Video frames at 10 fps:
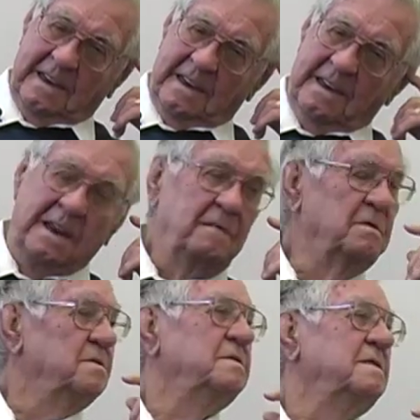And he
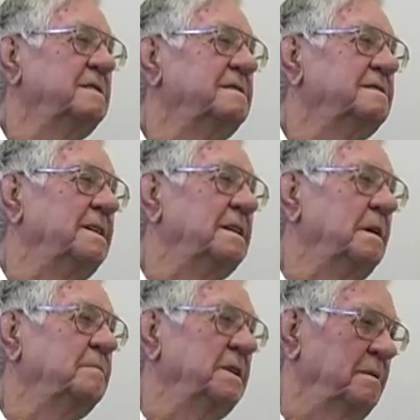was setting
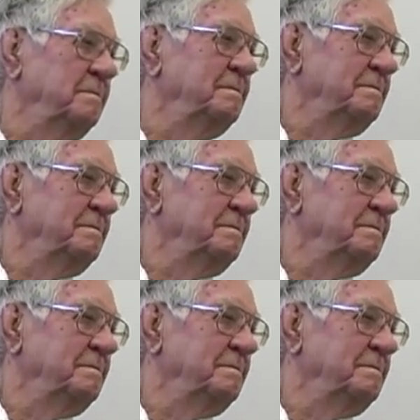up in